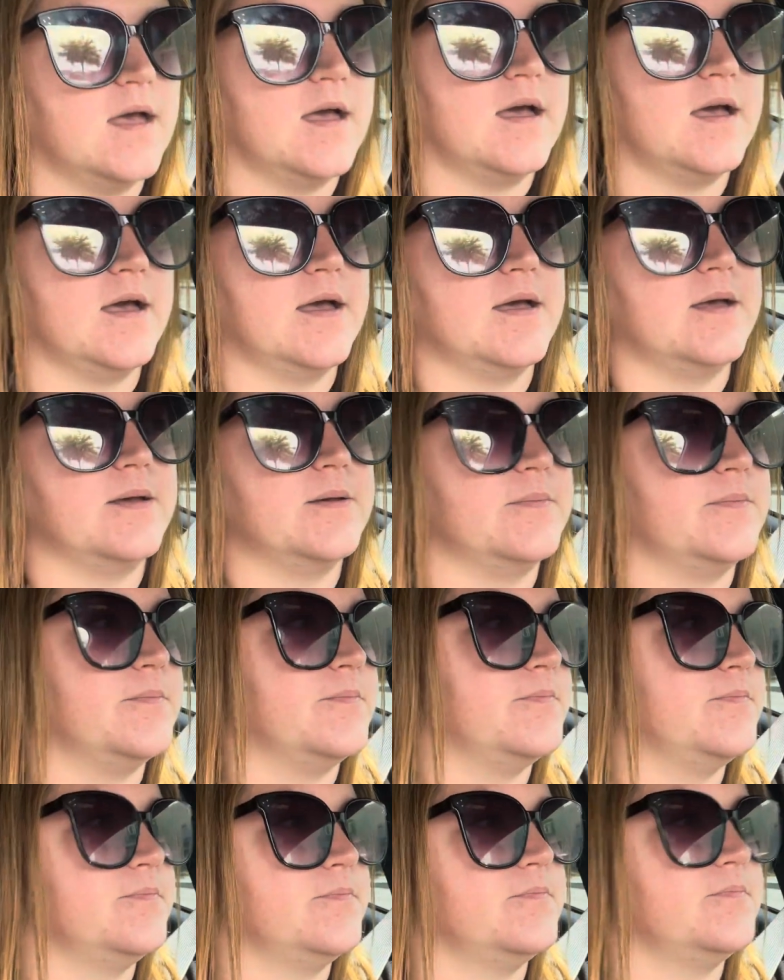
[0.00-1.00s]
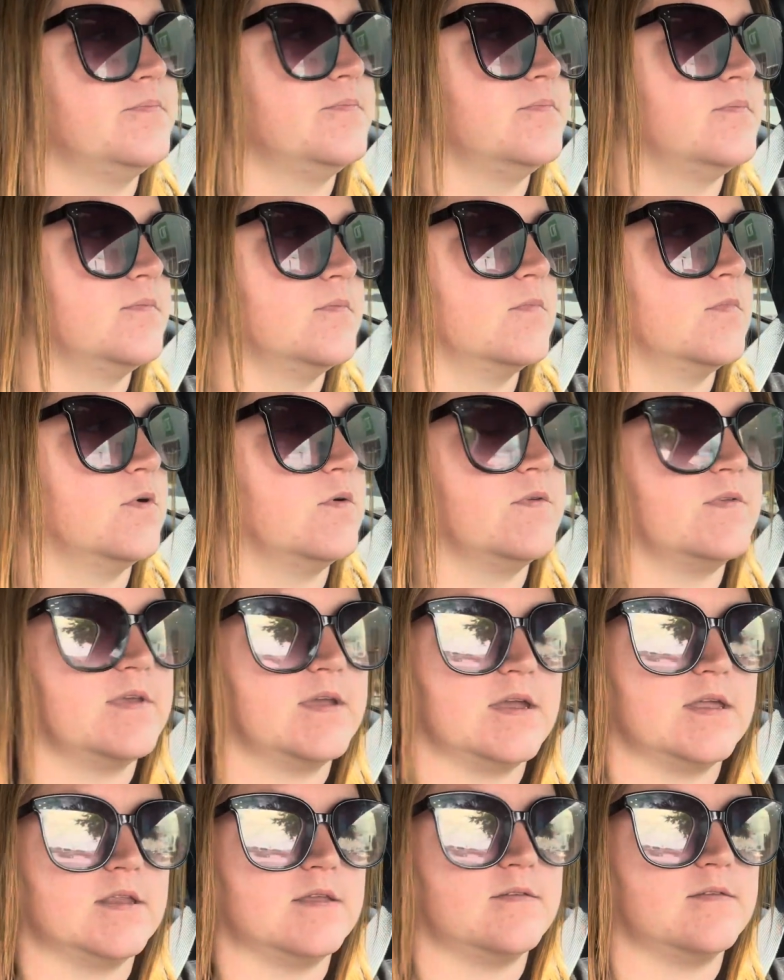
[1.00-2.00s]
Um, what was I
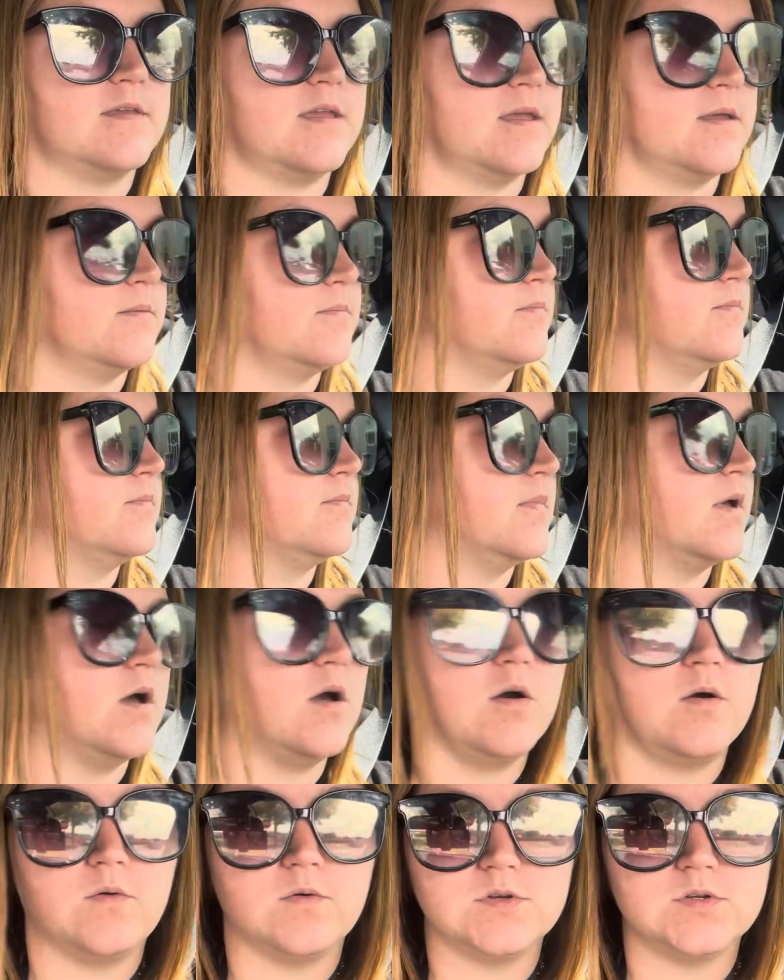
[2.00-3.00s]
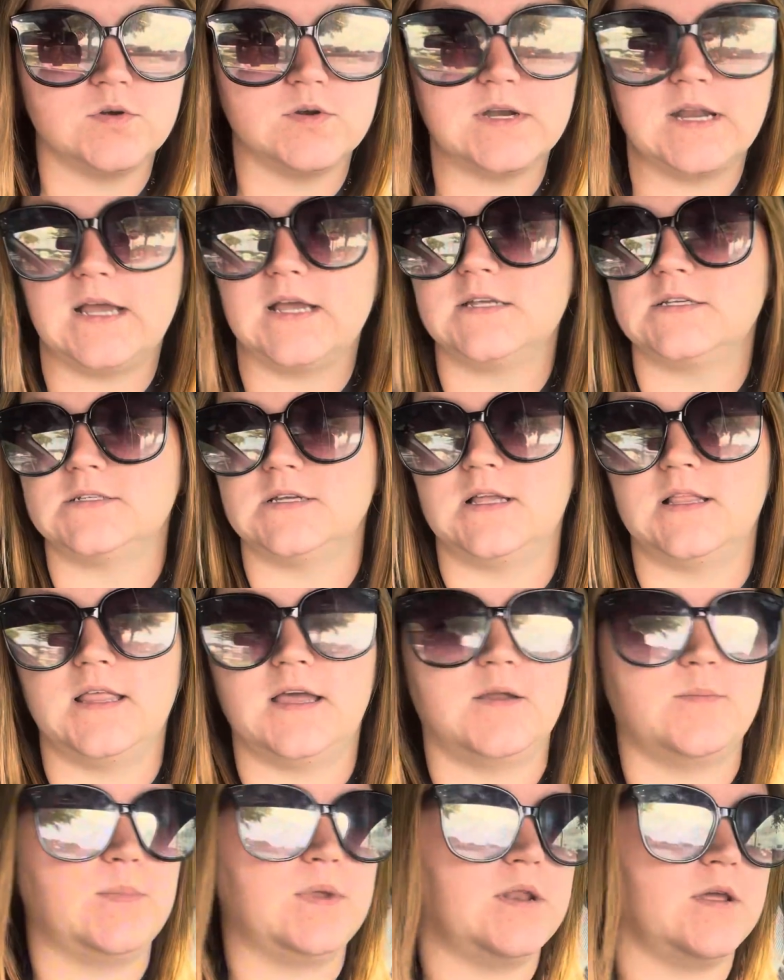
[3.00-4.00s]
gonna say? Oh, DoorDash
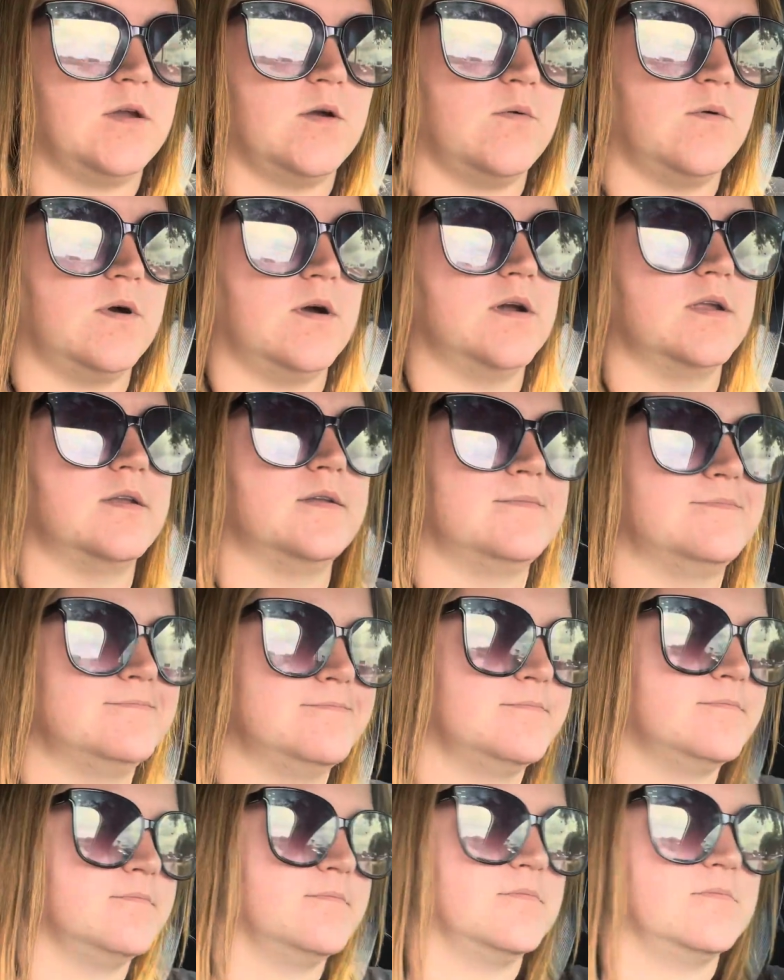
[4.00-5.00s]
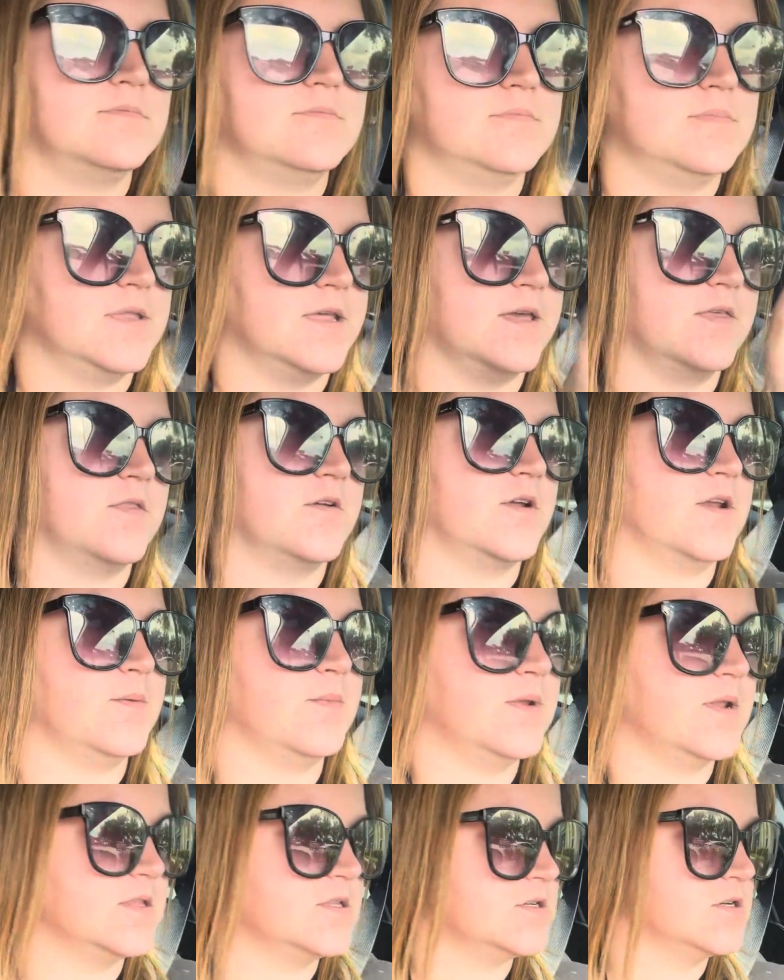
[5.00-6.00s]
allowed me to go on like 30
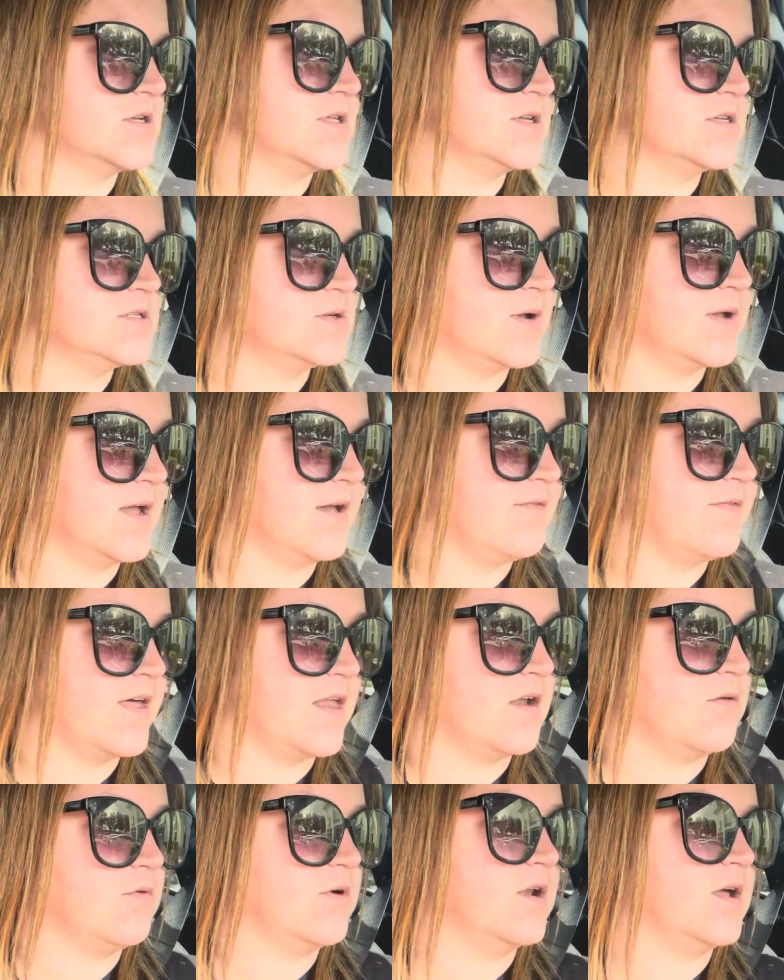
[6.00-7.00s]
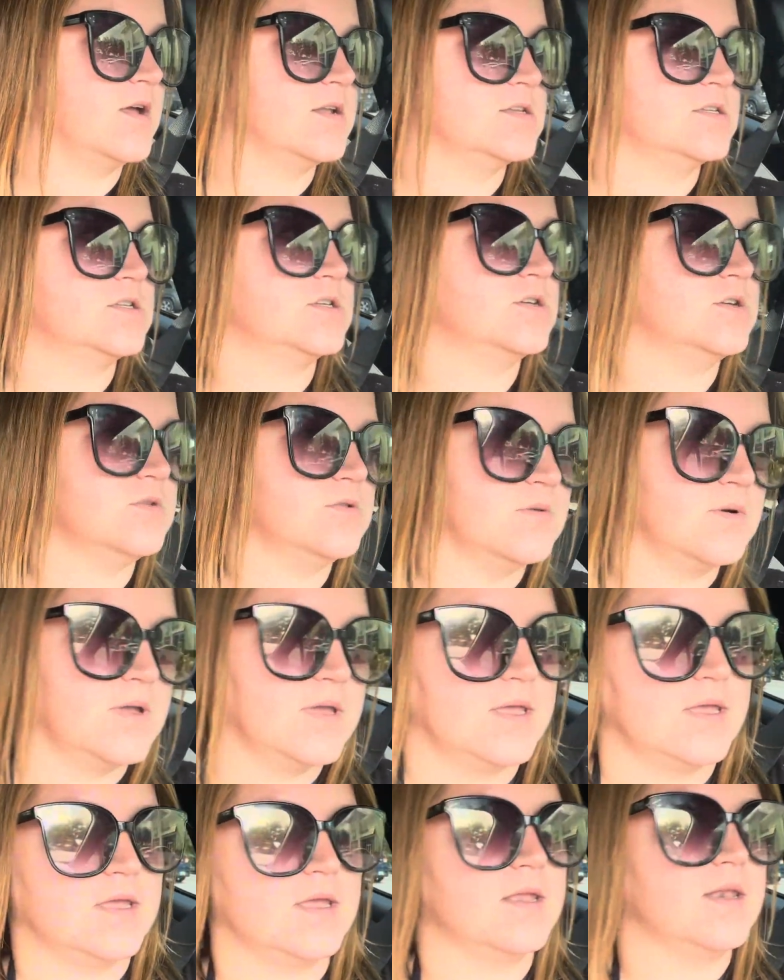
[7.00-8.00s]
minutes early, so I have that one on too
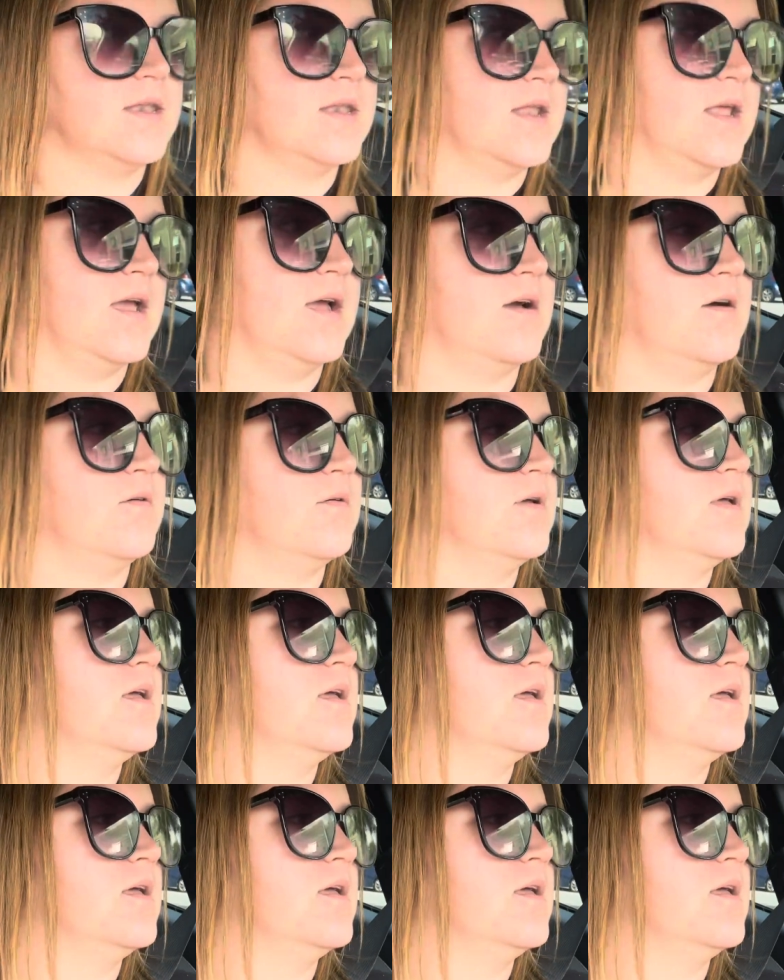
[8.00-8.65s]
now.